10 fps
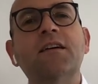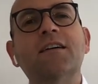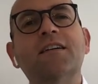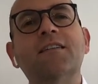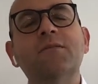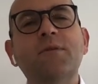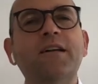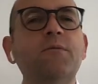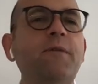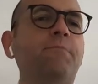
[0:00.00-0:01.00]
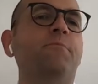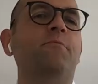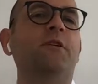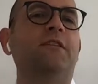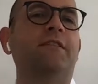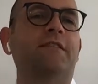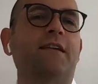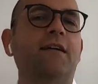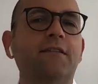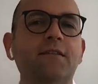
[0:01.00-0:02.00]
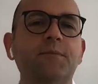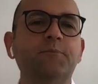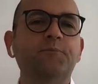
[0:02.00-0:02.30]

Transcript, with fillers: uh, where the web will start.